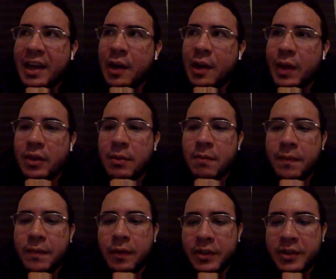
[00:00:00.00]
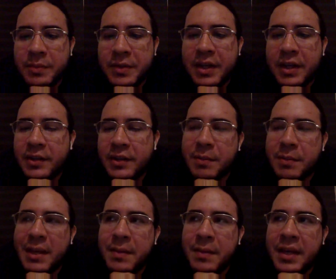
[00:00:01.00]
a random forest? Because
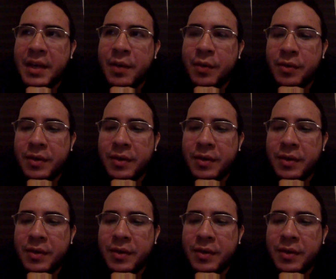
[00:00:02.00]
maybe it